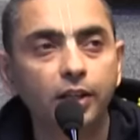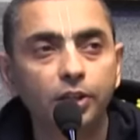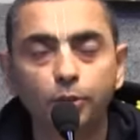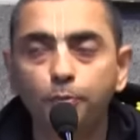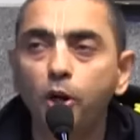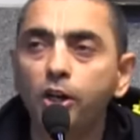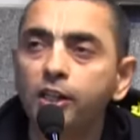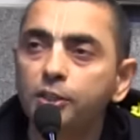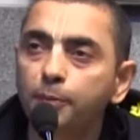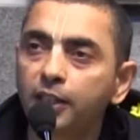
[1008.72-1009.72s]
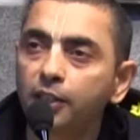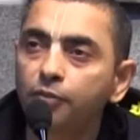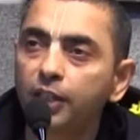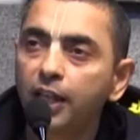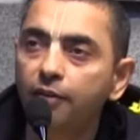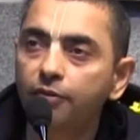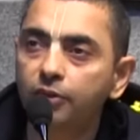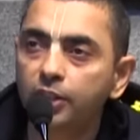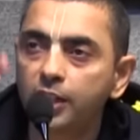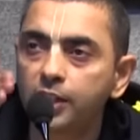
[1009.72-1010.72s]
So broadly speaking, we have
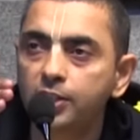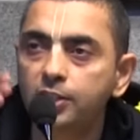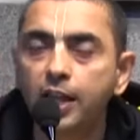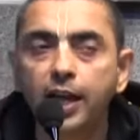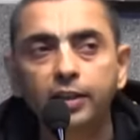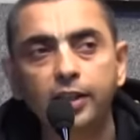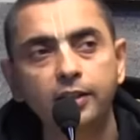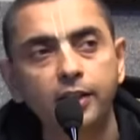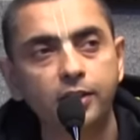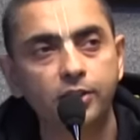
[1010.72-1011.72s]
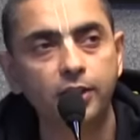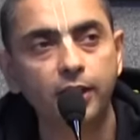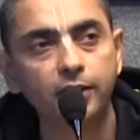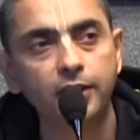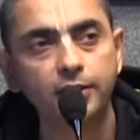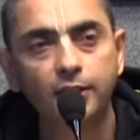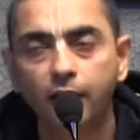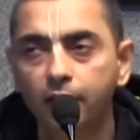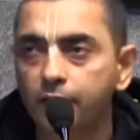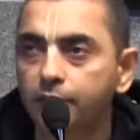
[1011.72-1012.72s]
theists and the atheists. Atheists
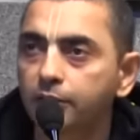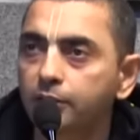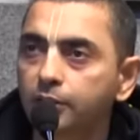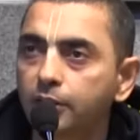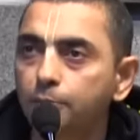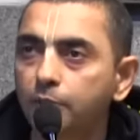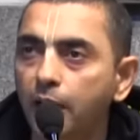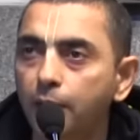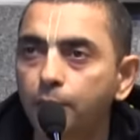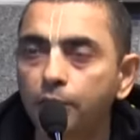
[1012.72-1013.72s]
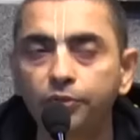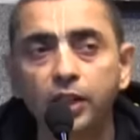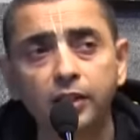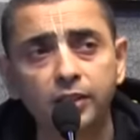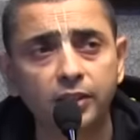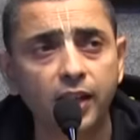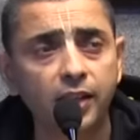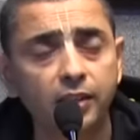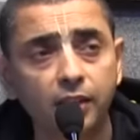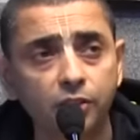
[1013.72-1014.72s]
are subscriber of the
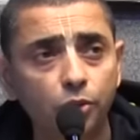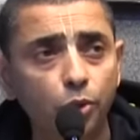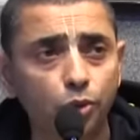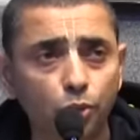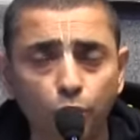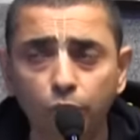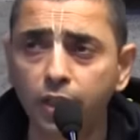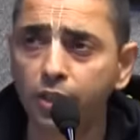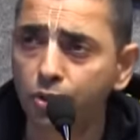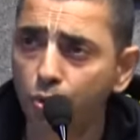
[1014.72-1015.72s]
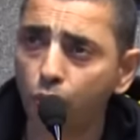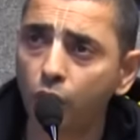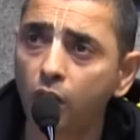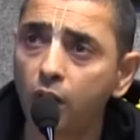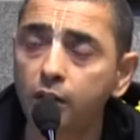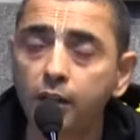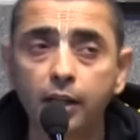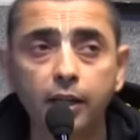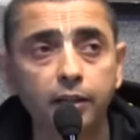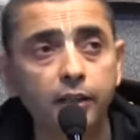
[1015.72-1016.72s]
understanding there is no soul, there is no God,
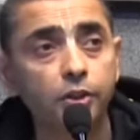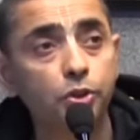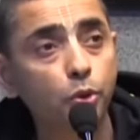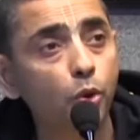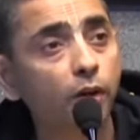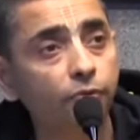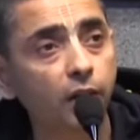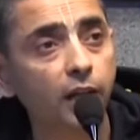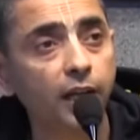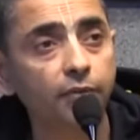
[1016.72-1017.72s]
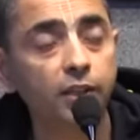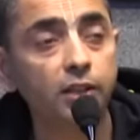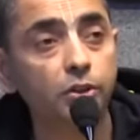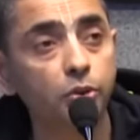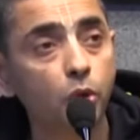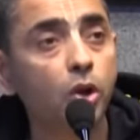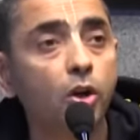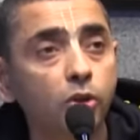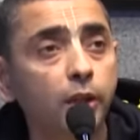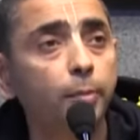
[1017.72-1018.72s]
there is no afterlife, there is no
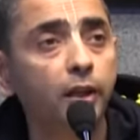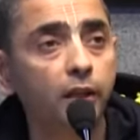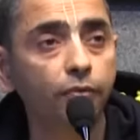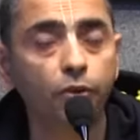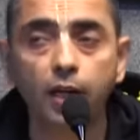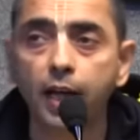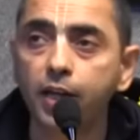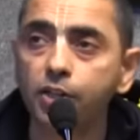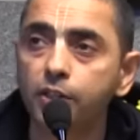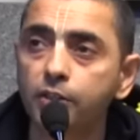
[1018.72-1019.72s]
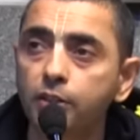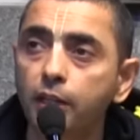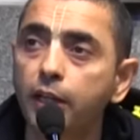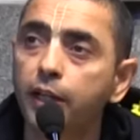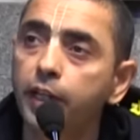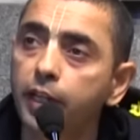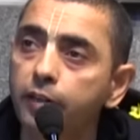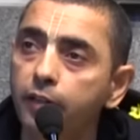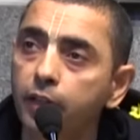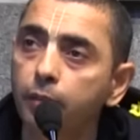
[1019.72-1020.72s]
accountability for our actions. Eat,
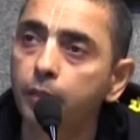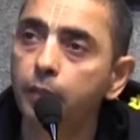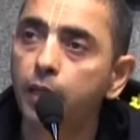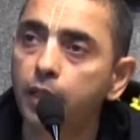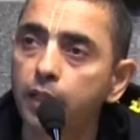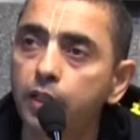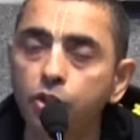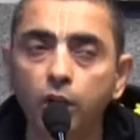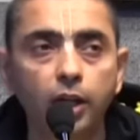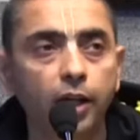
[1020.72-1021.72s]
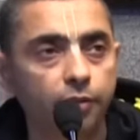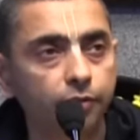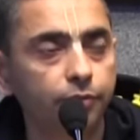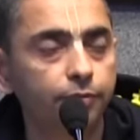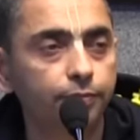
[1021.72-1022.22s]
drink, be merry, enjoy life.